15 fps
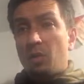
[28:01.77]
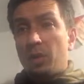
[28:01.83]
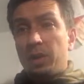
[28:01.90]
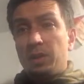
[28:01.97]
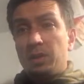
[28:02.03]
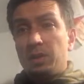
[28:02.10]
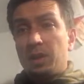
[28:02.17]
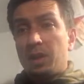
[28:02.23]

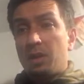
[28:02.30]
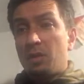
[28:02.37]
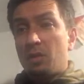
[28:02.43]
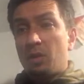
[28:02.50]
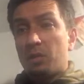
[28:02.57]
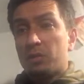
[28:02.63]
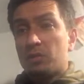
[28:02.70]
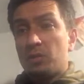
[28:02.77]
India
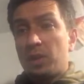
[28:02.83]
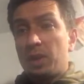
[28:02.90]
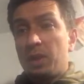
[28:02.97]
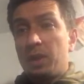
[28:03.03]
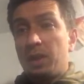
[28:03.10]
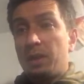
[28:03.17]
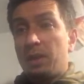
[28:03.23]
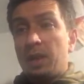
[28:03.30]
or
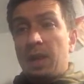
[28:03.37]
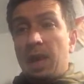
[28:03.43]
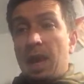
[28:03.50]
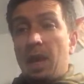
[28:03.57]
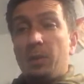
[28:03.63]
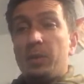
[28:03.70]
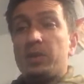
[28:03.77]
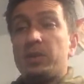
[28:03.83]
Australia?
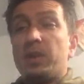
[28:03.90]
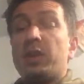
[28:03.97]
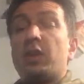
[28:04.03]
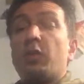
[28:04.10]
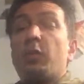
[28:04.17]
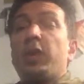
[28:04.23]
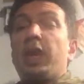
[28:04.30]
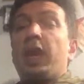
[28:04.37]
How
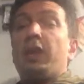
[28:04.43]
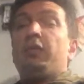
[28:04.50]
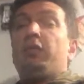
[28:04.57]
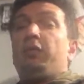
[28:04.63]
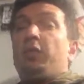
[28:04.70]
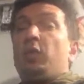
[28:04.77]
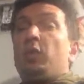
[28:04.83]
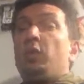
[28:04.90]
is it that we
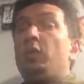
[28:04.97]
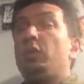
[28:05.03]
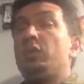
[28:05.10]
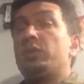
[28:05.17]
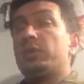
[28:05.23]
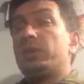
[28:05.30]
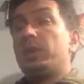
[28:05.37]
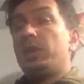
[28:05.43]
have
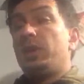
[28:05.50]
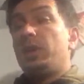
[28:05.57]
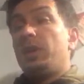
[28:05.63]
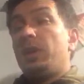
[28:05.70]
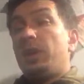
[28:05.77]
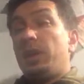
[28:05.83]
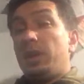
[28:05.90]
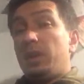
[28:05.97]
foods
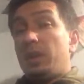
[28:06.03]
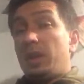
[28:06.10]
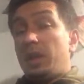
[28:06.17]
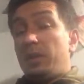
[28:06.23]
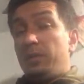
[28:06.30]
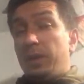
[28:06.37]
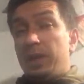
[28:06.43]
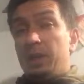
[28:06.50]

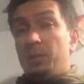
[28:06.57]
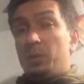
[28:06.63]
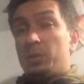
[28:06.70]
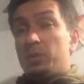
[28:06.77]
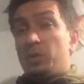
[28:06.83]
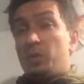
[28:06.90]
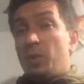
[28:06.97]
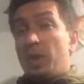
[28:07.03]
available
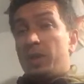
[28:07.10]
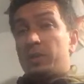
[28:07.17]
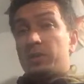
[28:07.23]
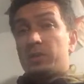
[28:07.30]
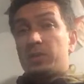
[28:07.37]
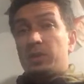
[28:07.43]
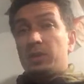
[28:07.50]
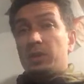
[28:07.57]
to
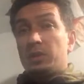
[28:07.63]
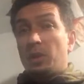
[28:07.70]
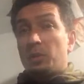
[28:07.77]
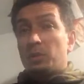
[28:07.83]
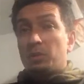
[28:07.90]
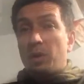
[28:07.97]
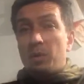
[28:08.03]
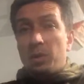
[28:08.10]
us that
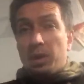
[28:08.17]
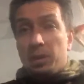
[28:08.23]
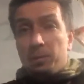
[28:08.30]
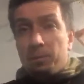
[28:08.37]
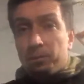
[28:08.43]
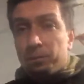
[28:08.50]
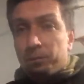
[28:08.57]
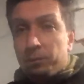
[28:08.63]
don't grow here?
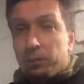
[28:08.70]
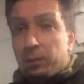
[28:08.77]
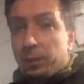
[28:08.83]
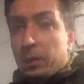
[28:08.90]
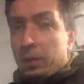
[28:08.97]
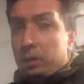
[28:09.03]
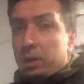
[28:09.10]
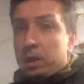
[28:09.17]

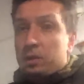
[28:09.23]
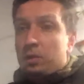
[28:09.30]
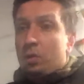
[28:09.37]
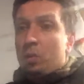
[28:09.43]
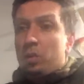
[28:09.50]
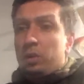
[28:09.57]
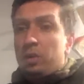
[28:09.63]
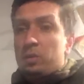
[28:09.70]
Okay, so
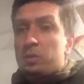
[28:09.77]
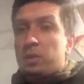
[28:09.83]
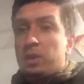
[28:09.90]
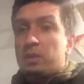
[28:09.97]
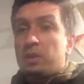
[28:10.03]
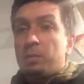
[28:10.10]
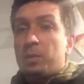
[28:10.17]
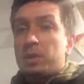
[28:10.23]
all of those
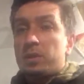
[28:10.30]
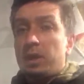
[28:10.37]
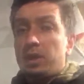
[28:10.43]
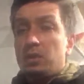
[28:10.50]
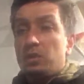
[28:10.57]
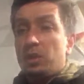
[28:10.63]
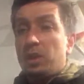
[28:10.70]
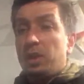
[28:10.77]
things are
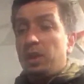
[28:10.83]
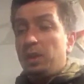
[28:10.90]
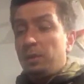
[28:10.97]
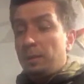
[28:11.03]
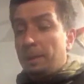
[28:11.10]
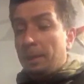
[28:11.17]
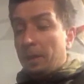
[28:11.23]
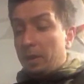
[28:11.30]
potentially
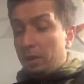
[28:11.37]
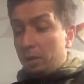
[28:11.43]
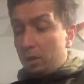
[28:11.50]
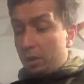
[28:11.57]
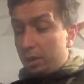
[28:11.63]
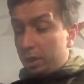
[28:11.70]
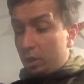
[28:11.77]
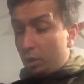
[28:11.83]

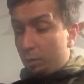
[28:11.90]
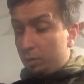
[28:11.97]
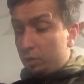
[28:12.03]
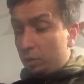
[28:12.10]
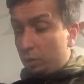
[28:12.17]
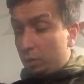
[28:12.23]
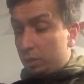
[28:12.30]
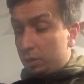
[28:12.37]
learning
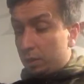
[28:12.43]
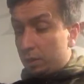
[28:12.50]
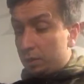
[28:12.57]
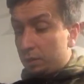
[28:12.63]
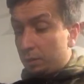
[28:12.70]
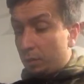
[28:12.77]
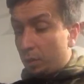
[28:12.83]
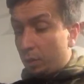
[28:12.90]
opportunities.
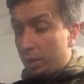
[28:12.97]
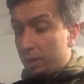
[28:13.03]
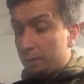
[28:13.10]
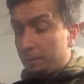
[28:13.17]
All right.